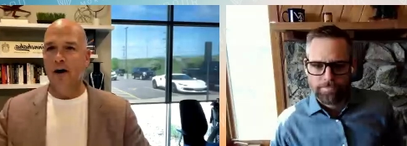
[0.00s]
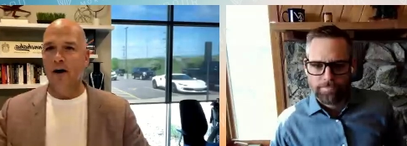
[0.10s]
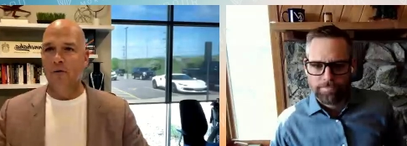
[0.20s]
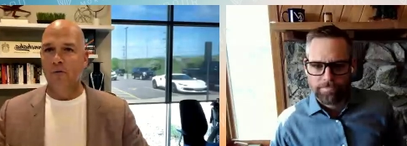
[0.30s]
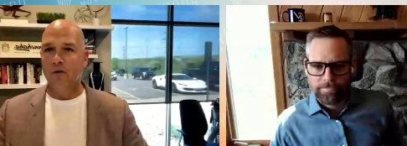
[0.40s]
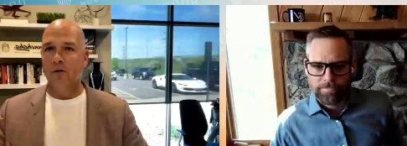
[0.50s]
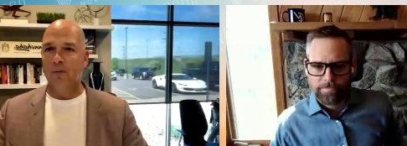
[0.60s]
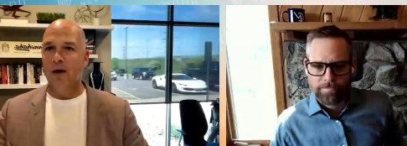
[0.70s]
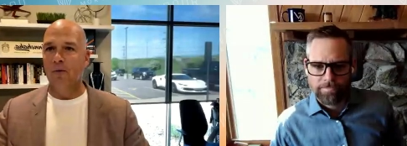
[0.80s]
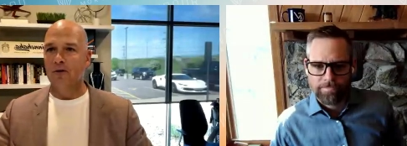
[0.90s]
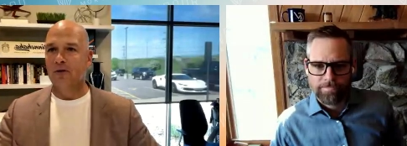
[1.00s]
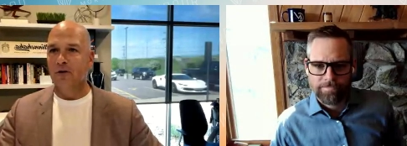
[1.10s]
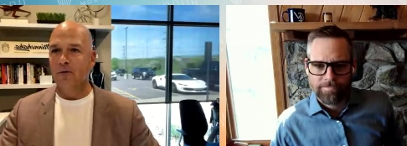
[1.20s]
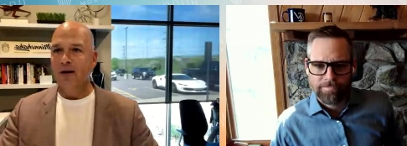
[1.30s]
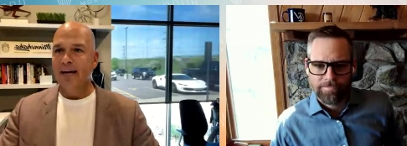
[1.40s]
Speaker 1: uh, really be able
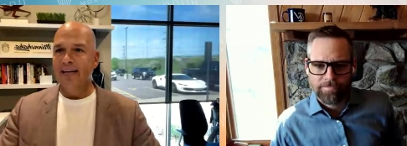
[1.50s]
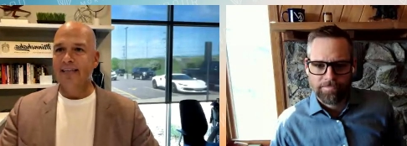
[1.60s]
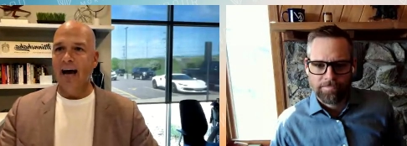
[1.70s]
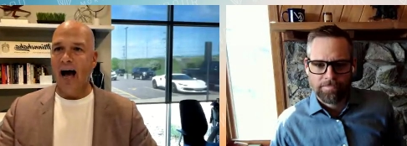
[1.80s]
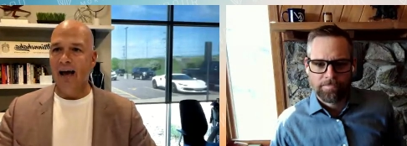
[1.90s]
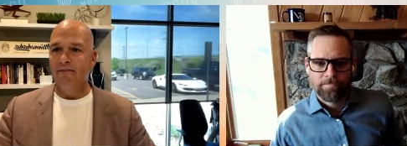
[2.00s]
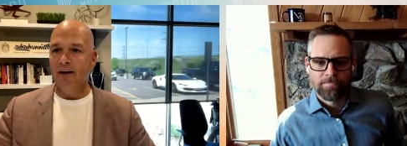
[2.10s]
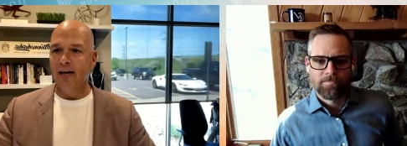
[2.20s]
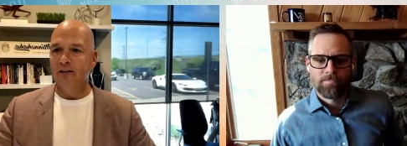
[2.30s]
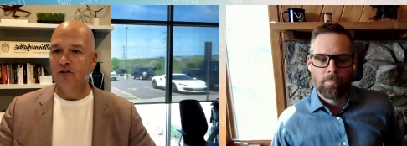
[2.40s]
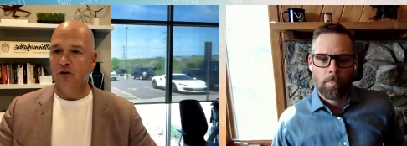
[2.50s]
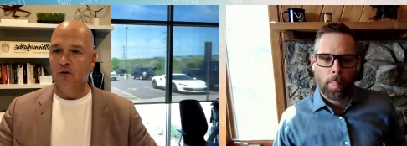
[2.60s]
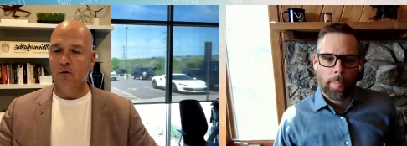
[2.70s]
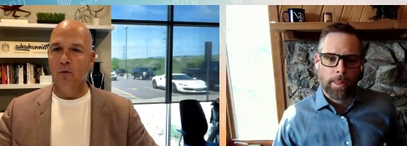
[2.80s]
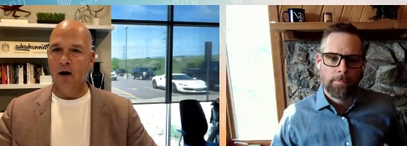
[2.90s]
to dive
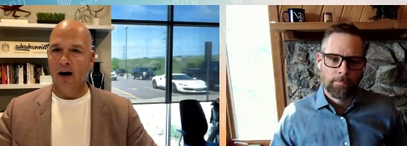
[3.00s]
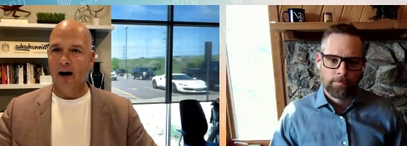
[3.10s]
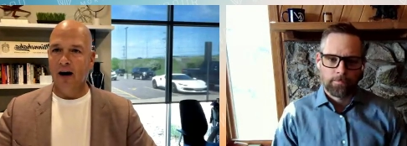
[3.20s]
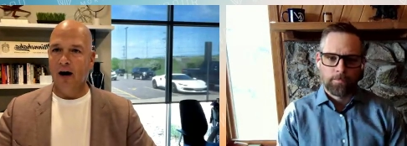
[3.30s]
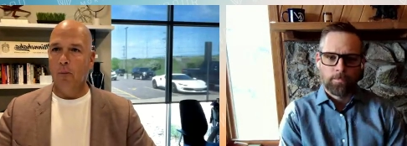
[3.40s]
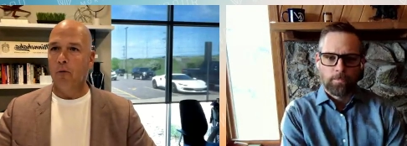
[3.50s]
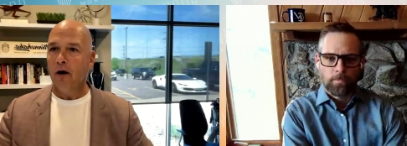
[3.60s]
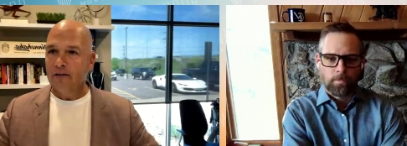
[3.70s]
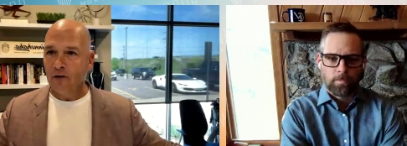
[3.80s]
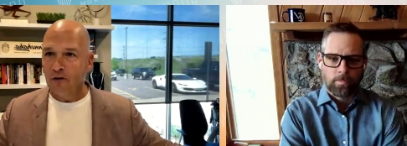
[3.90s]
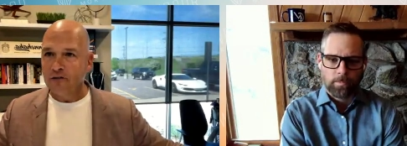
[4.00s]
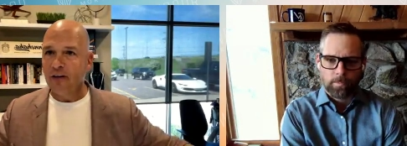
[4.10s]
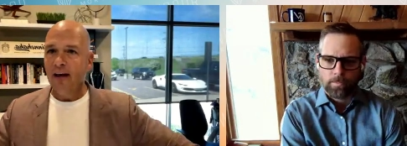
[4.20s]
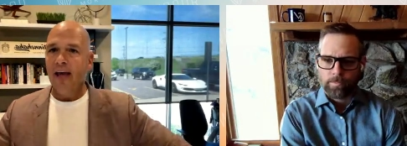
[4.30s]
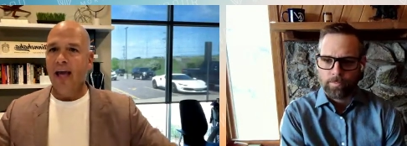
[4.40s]
into uh, appraisals.
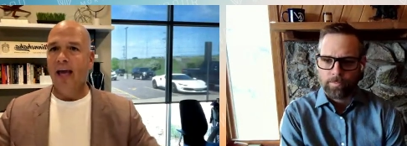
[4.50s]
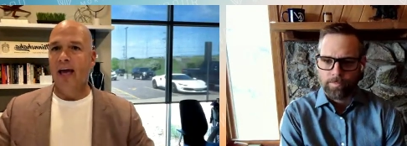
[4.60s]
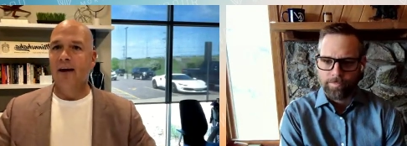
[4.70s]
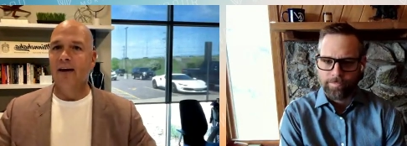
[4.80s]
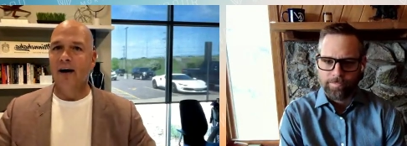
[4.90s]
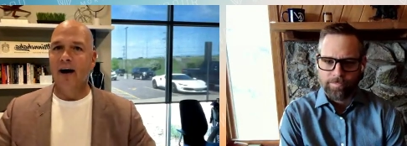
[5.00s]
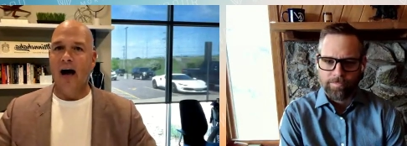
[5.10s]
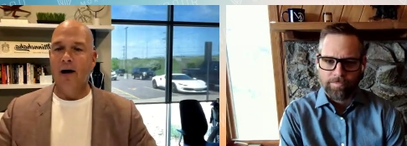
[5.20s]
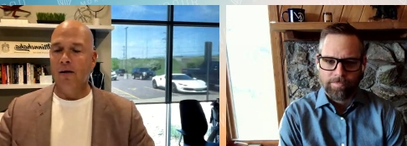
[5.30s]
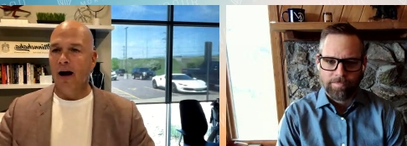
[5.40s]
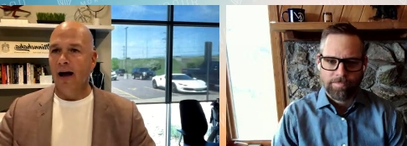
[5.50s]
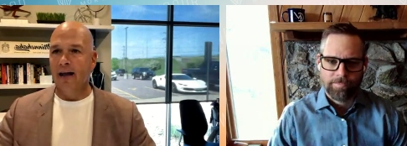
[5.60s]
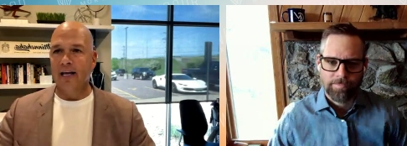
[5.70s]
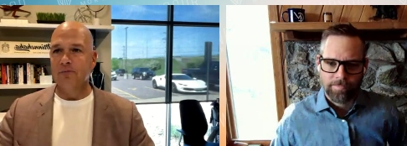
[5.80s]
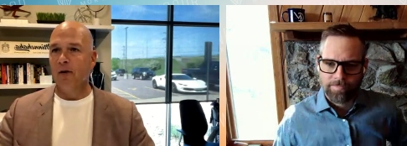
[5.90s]
And uh, I, I
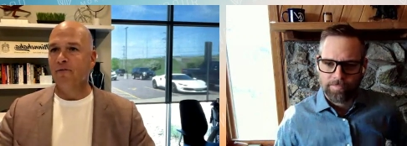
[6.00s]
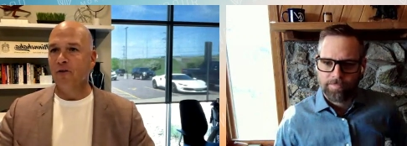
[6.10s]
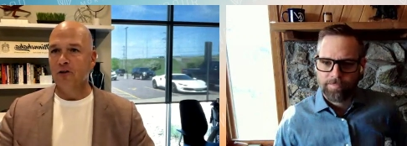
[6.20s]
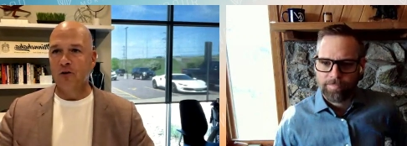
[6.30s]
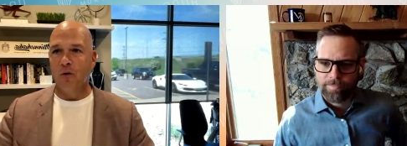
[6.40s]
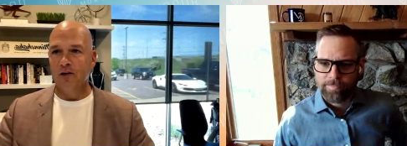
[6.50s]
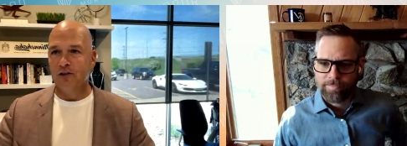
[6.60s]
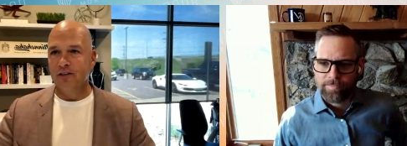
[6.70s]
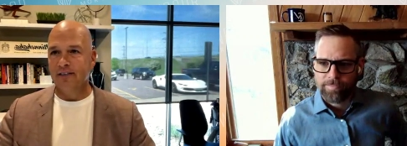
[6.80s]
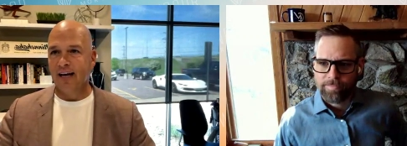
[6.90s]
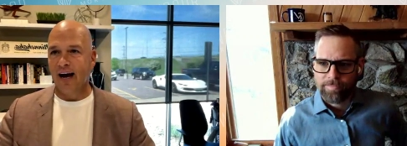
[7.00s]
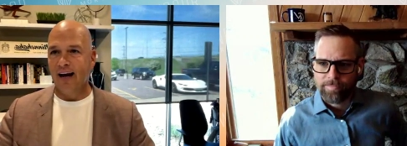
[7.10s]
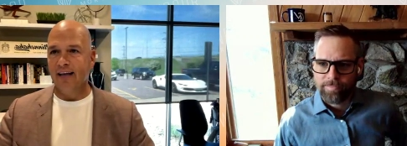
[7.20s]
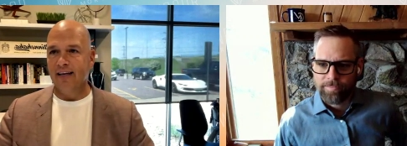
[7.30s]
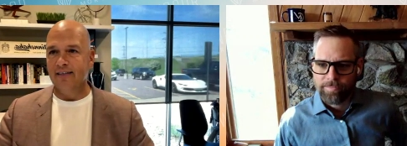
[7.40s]
guess my first question,
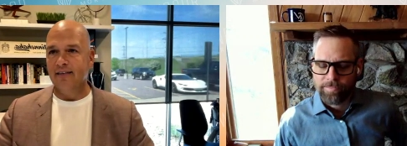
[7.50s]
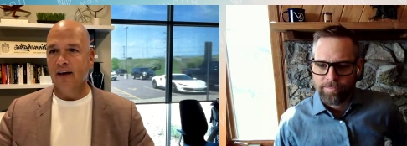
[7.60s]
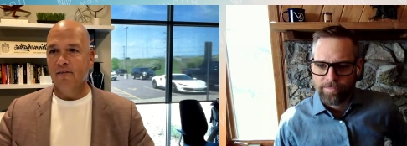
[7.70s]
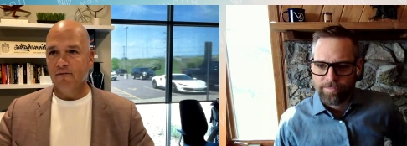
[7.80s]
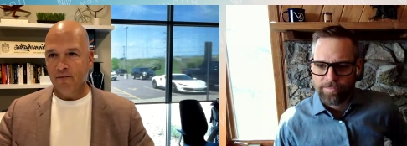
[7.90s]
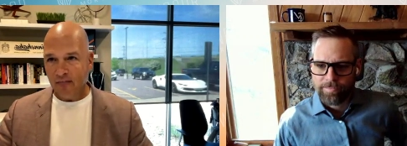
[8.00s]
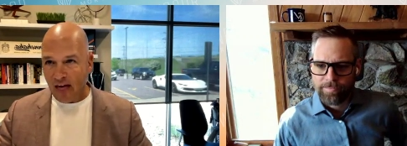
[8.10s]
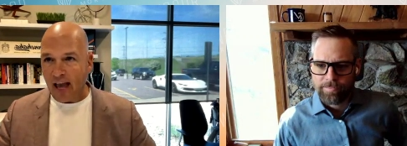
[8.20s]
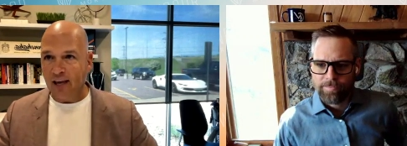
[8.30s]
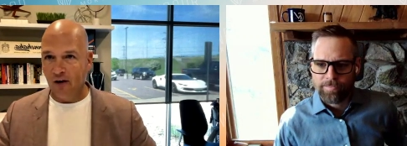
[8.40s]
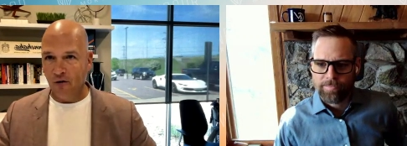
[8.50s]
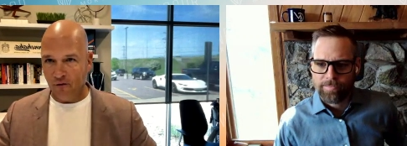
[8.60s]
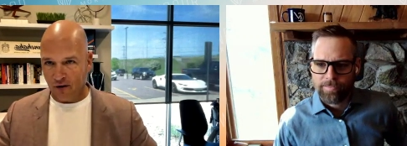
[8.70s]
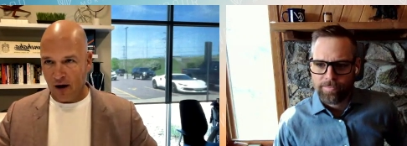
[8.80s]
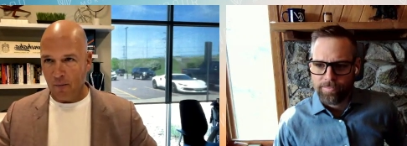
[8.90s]
Scot, is thank you
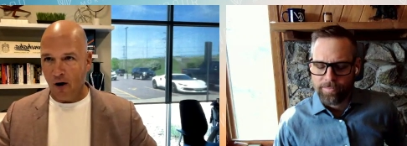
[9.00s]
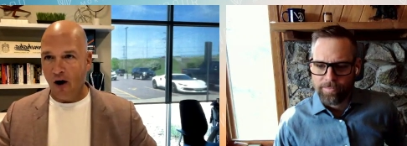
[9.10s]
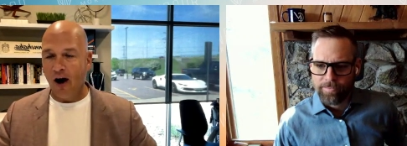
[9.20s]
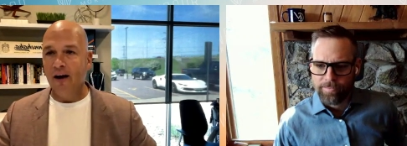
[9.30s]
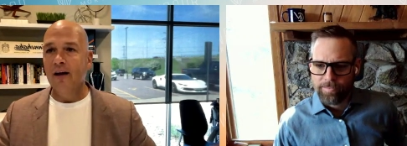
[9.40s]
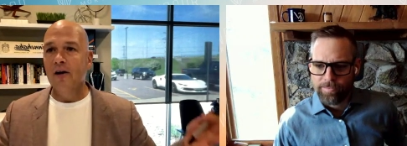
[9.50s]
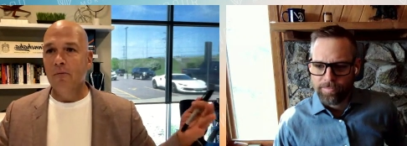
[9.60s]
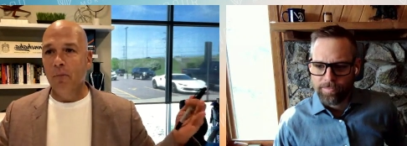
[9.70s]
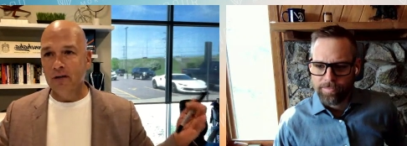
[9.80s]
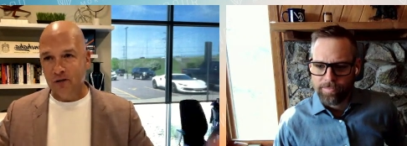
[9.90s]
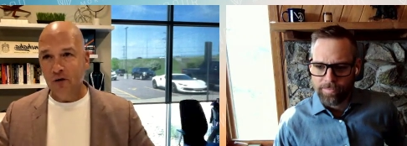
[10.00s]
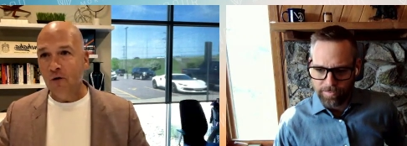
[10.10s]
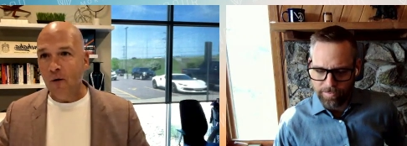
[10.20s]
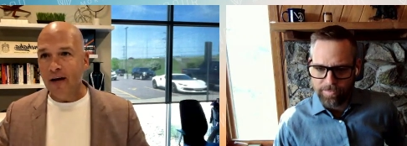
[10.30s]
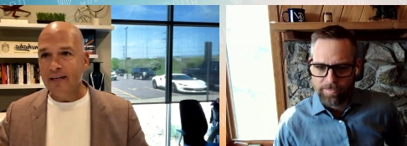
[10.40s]
for coming on. But
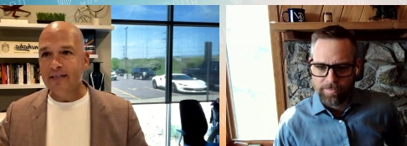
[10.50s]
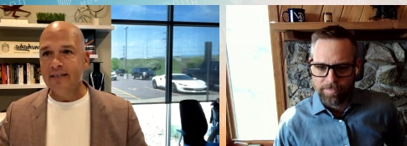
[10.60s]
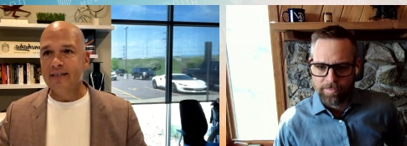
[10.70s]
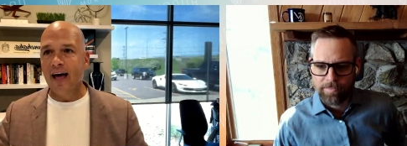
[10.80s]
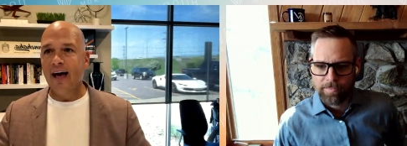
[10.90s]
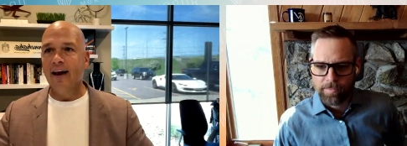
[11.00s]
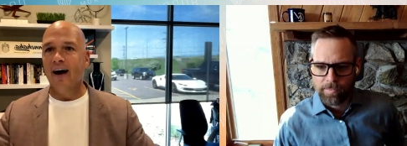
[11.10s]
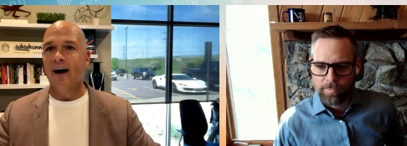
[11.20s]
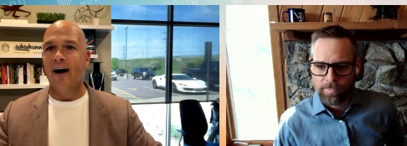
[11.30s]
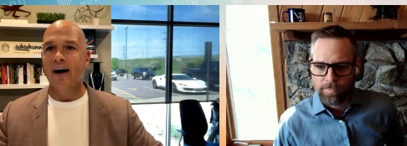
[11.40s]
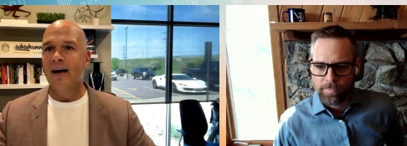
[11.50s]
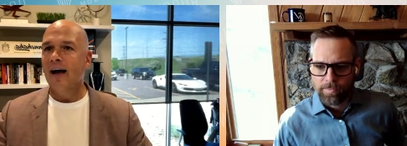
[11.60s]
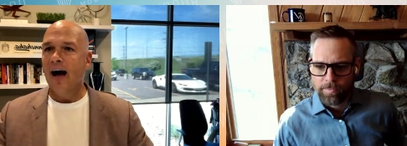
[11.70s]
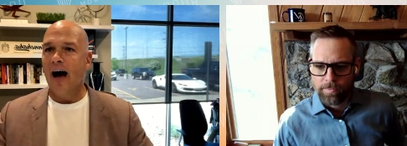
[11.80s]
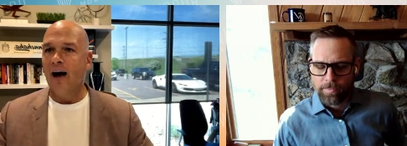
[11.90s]
two is is that uh,
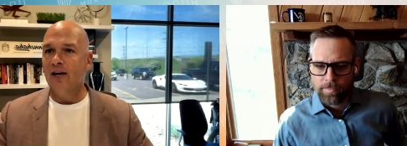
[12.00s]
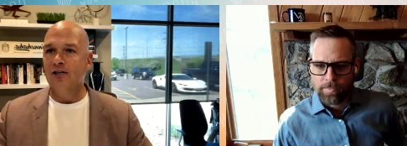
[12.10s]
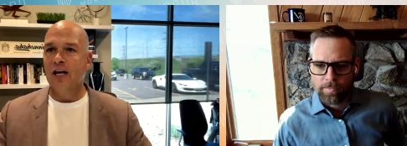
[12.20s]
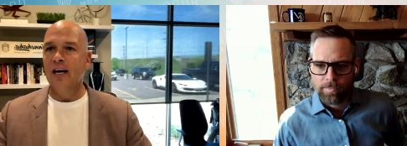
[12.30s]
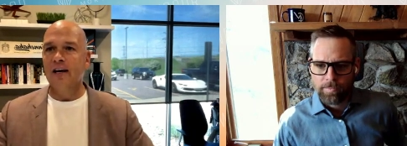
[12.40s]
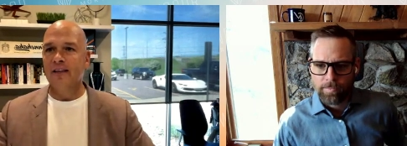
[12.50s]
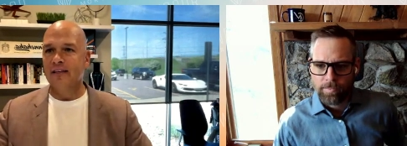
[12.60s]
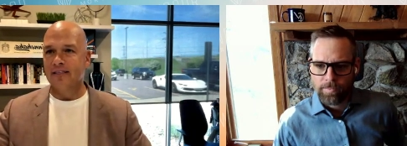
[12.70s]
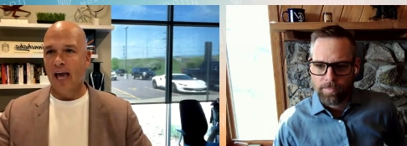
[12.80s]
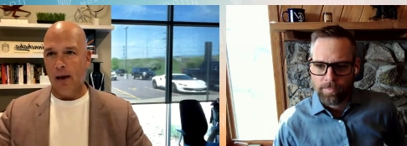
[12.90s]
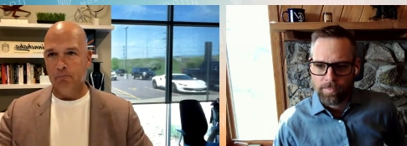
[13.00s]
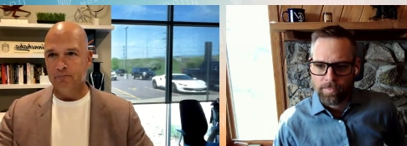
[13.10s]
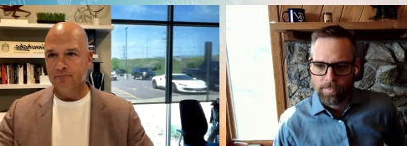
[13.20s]
how did you get into this game?